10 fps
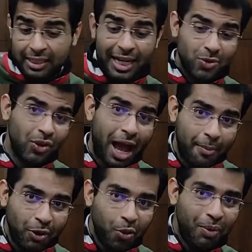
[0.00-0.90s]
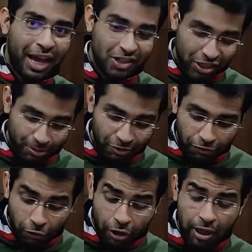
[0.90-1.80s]
That's what happened to me actually
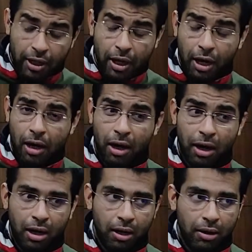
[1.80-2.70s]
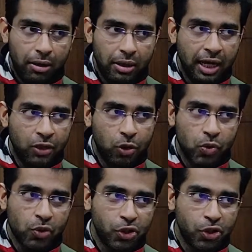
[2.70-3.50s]
before. Yeah, those were